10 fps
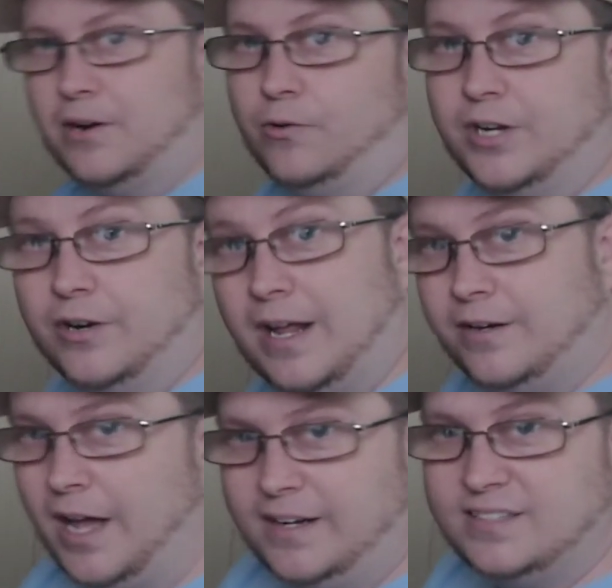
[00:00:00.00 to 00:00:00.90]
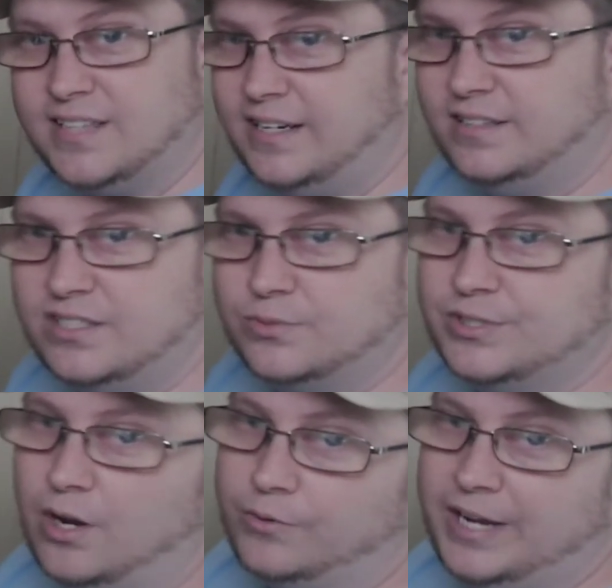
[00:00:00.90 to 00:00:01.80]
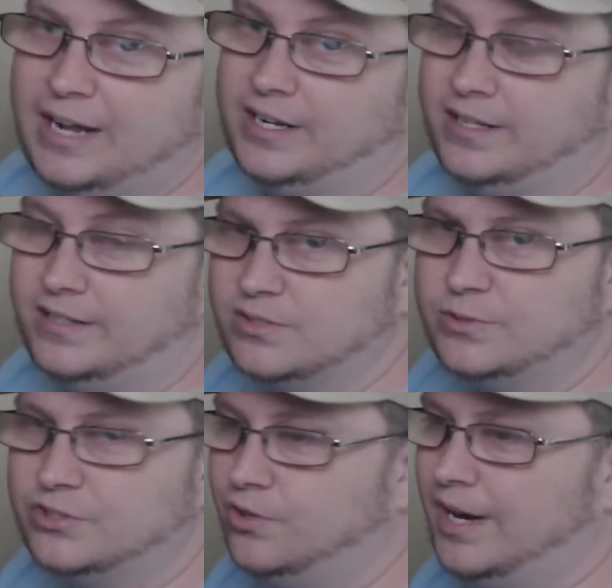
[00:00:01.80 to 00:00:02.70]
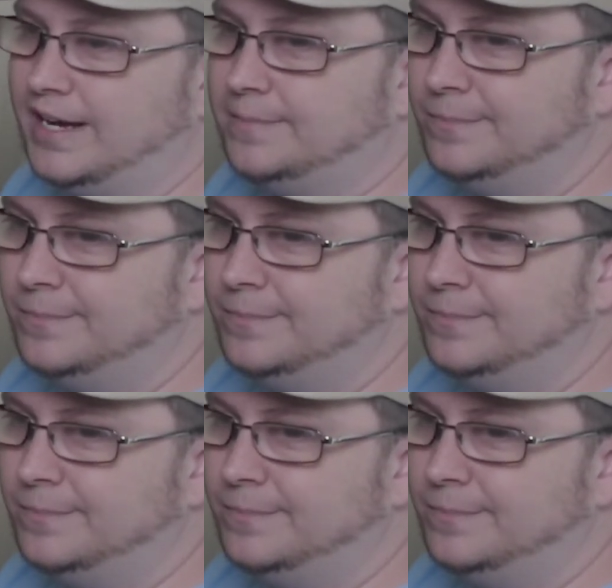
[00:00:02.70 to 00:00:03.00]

on here. Now, not to say that this one's gone down any. This one's great.